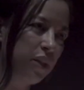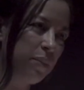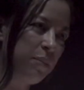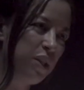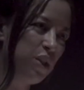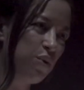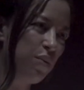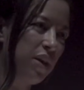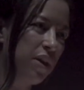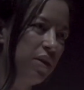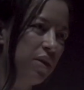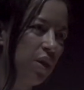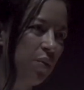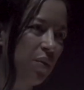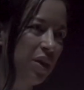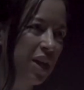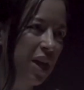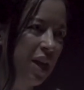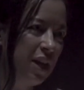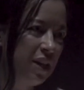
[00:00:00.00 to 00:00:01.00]
between the
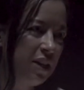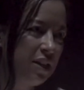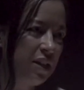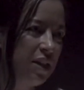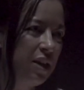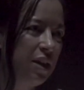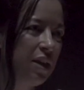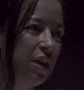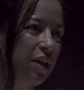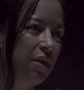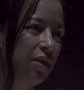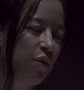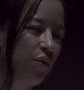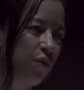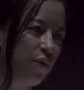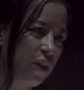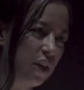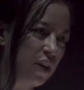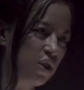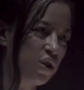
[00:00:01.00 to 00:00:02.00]
reality and the
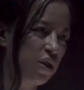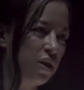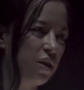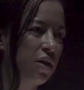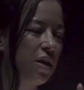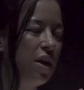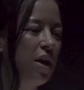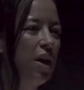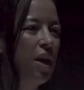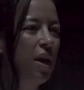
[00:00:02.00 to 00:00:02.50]
fiction,